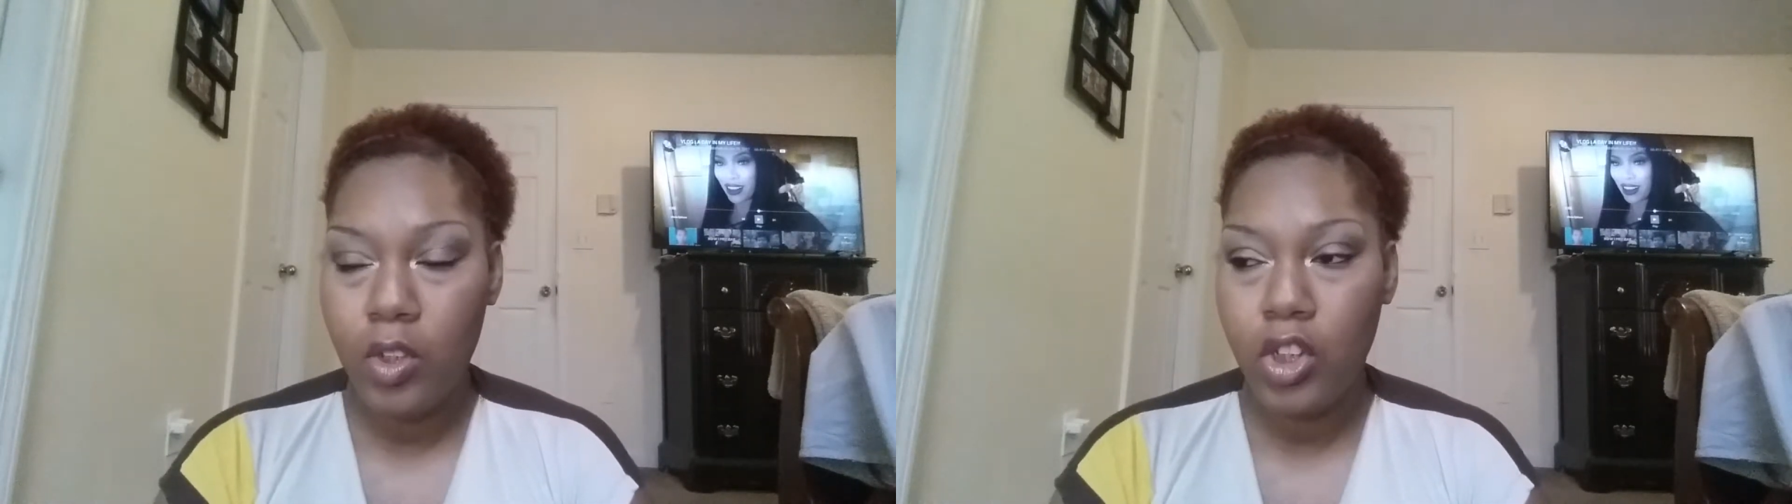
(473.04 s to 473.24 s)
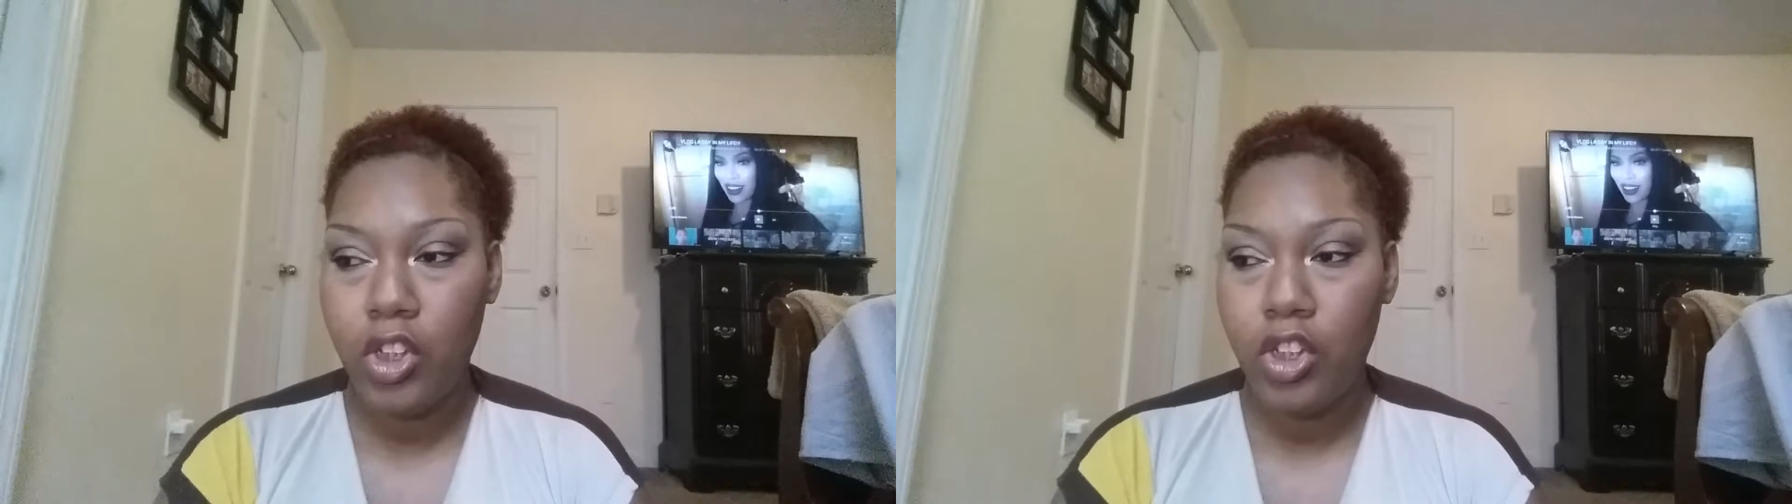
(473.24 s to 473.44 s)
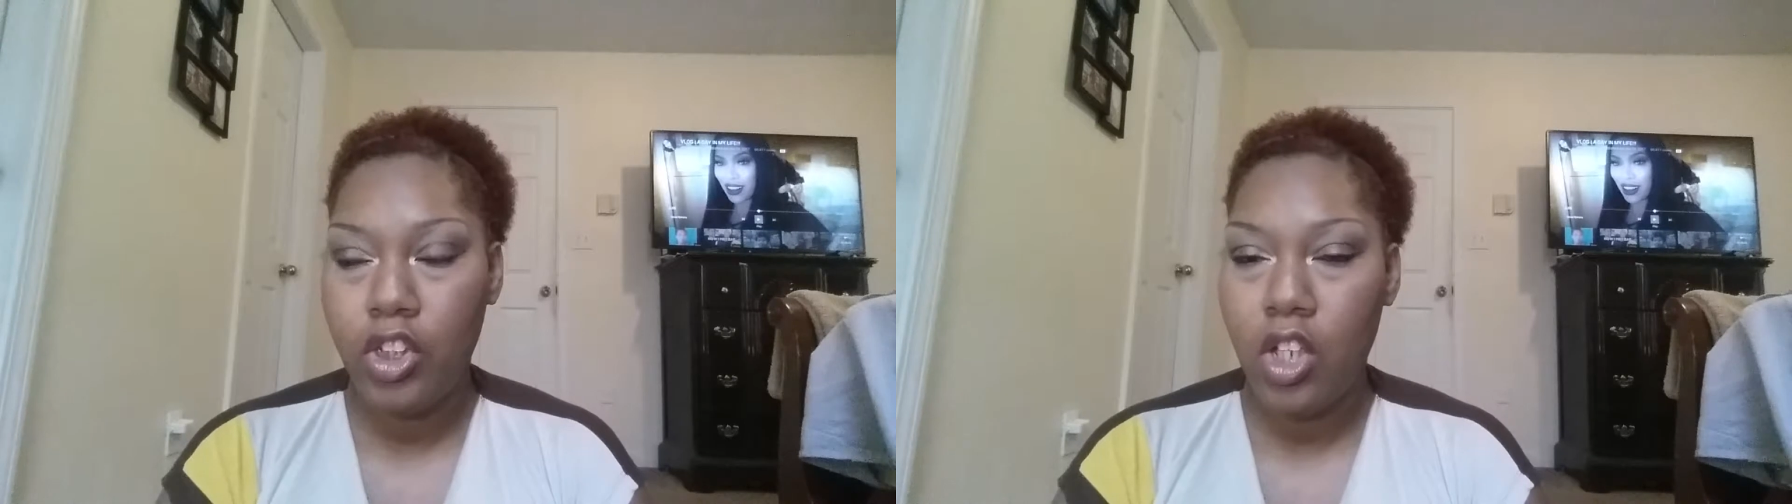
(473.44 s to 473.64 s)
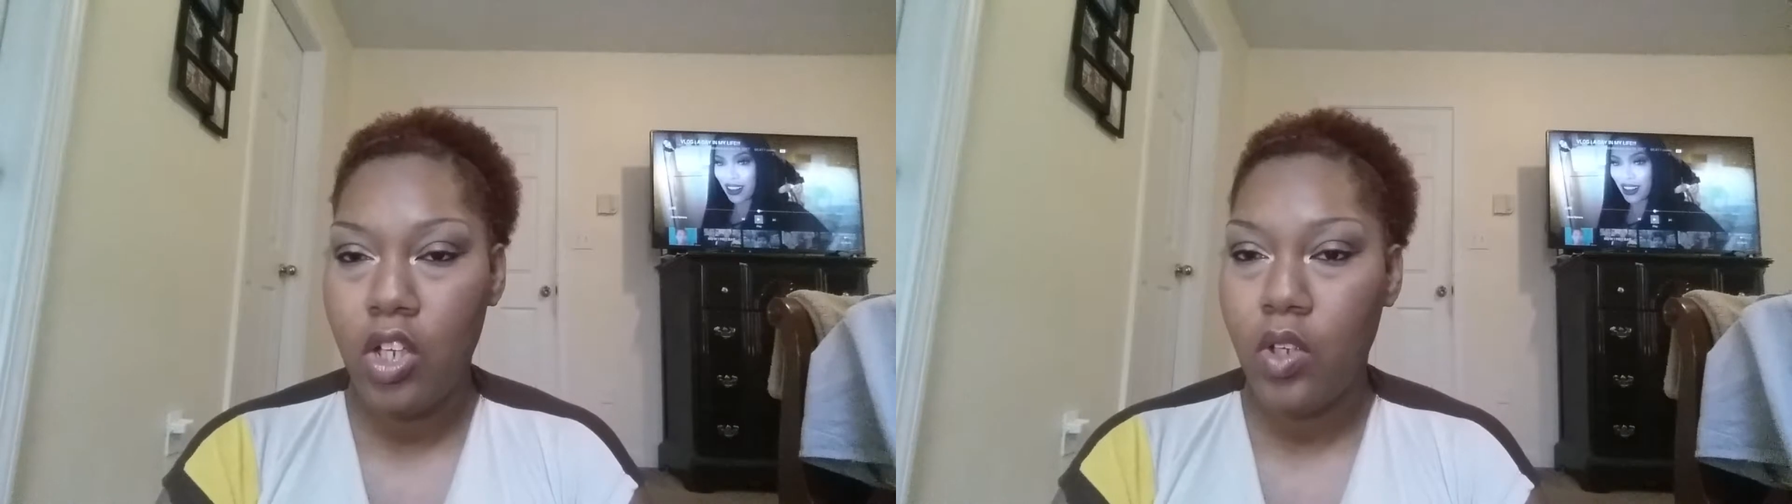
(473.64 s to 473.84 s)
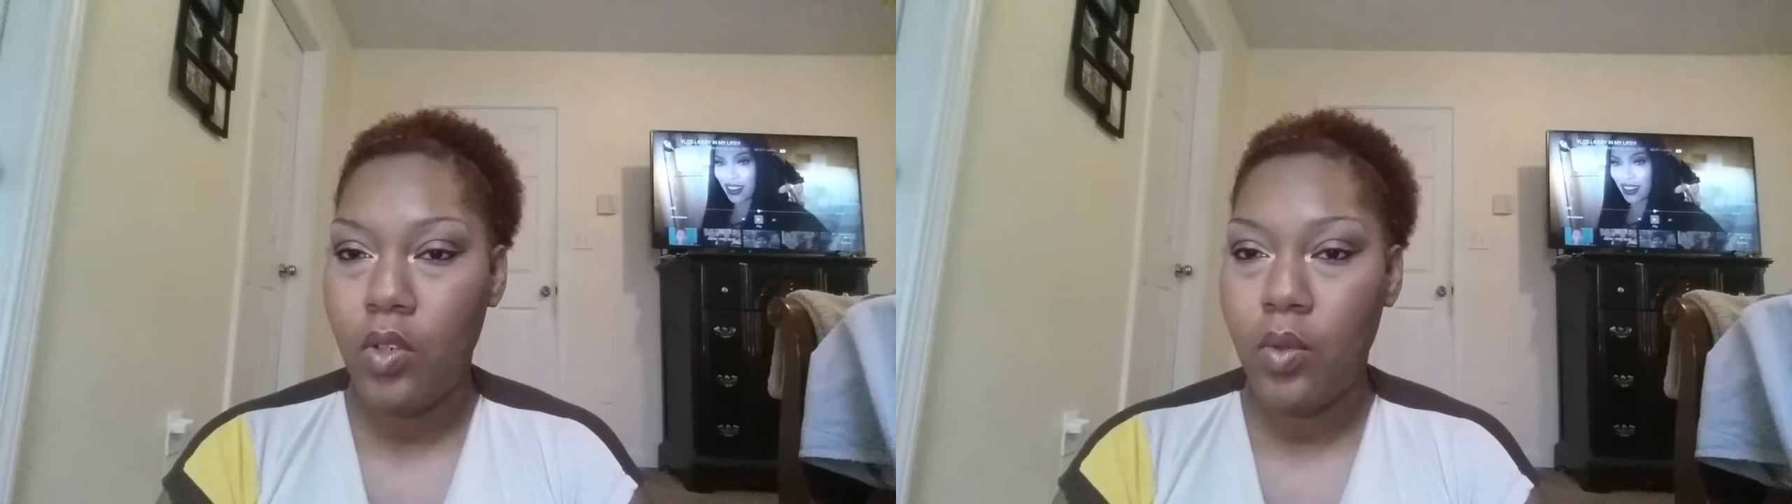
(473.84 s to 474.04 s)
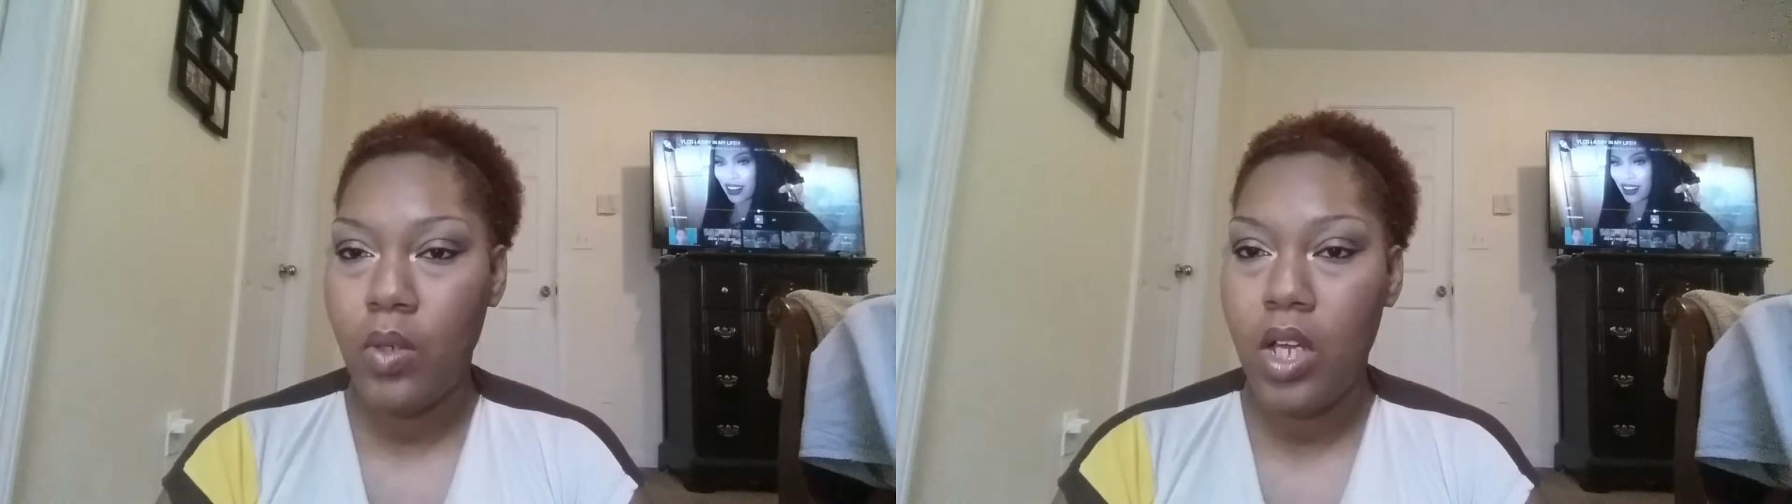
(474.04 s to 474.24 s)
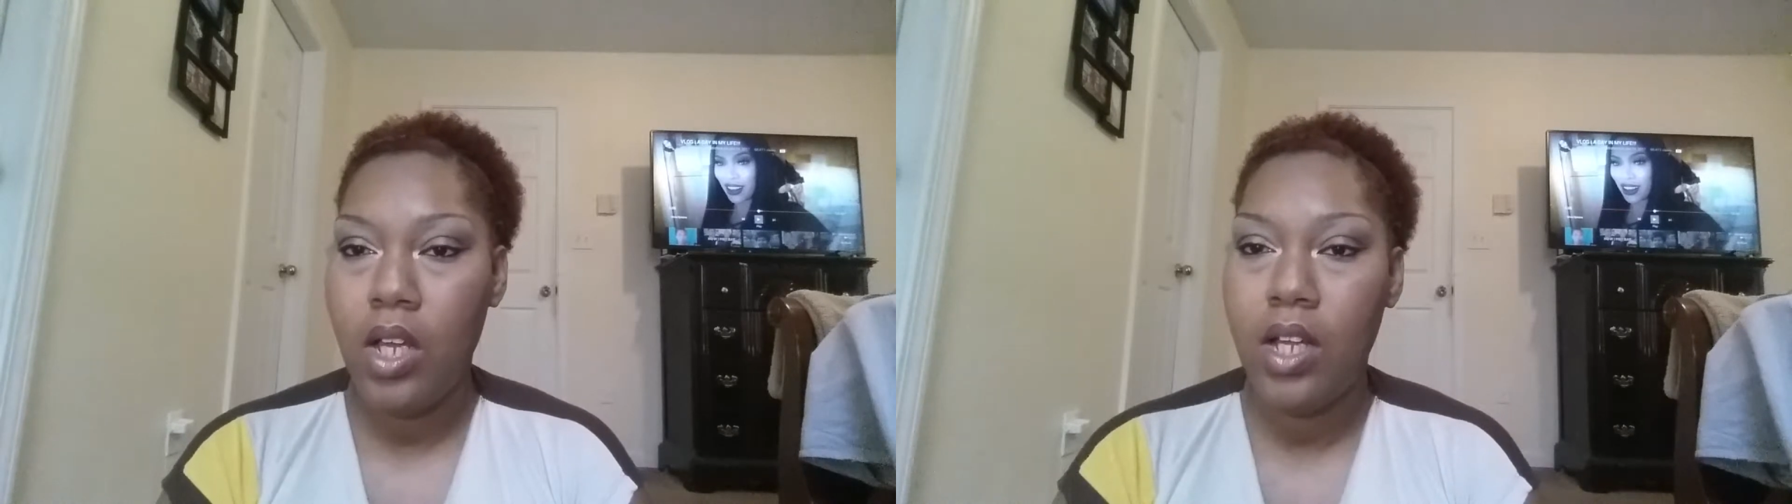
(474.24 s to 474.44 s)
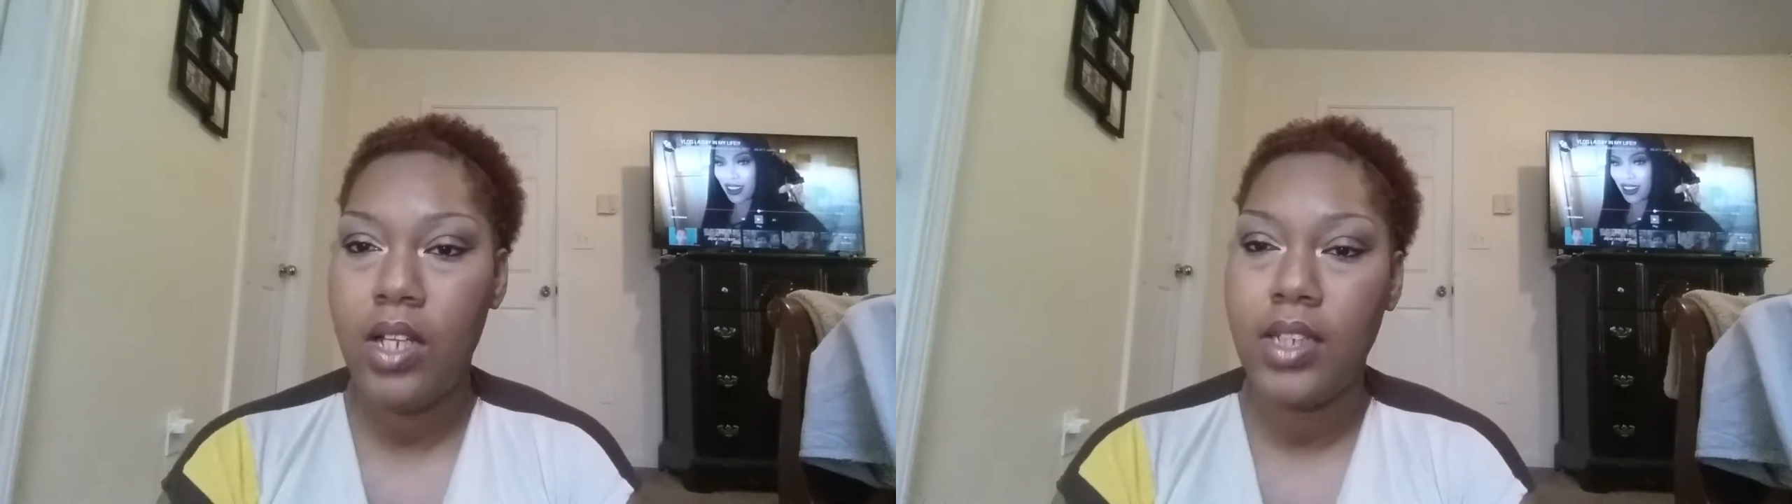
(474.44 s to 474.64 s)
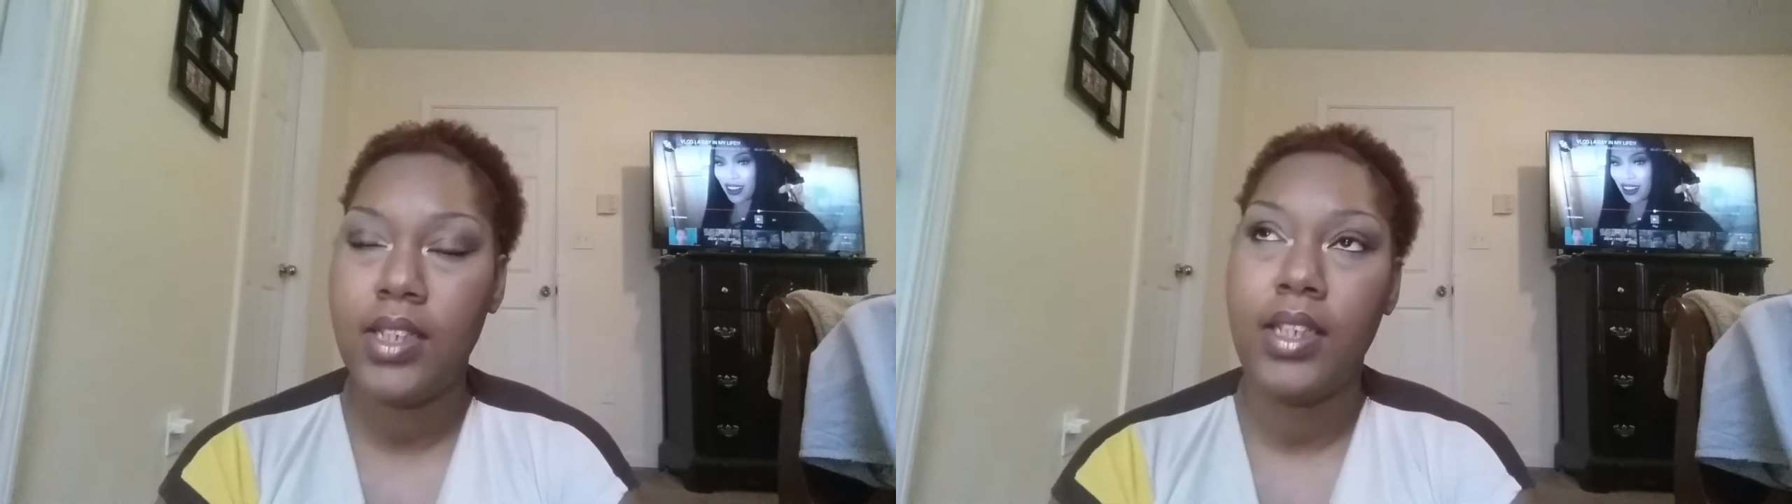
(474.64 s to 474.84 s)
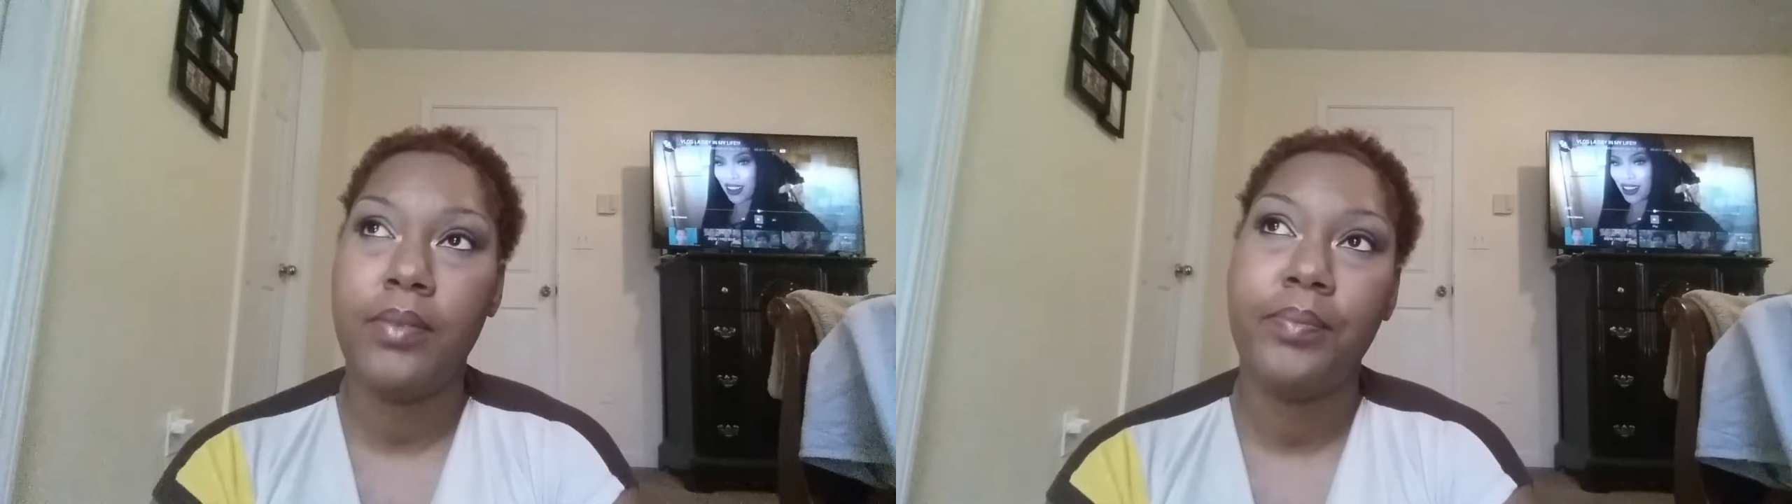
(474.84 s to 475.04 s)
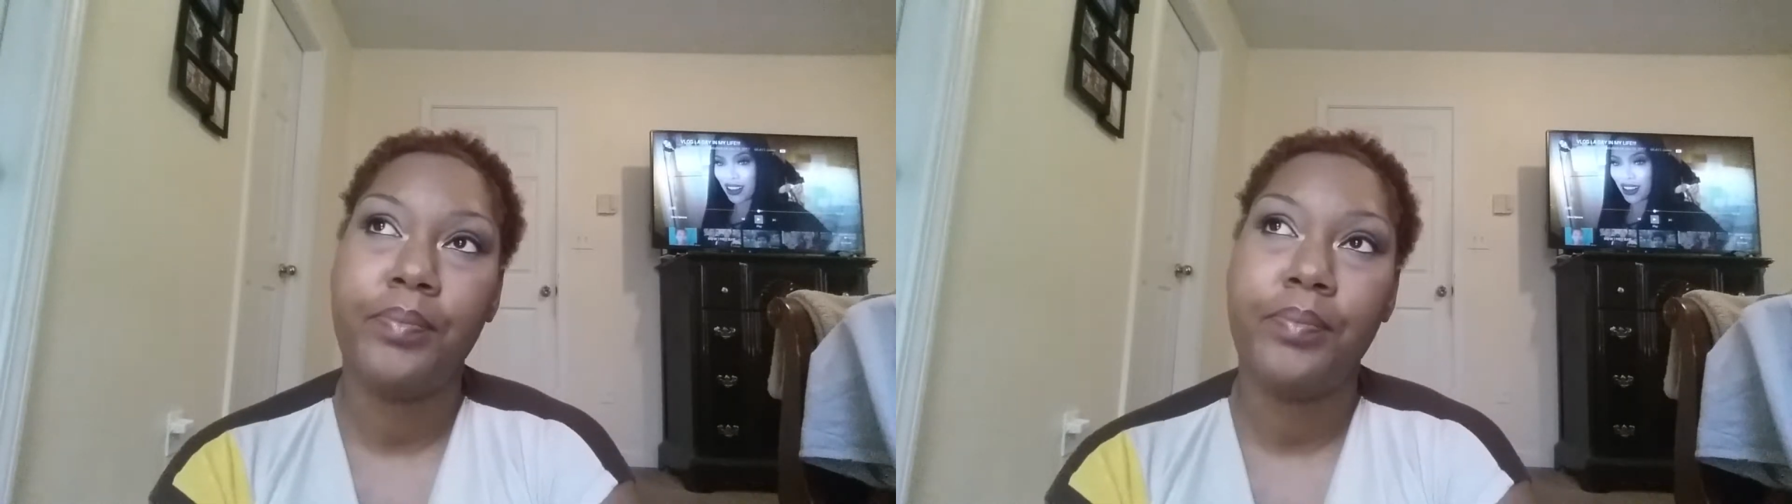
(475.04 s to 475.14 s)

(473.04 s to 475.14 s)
So let's see.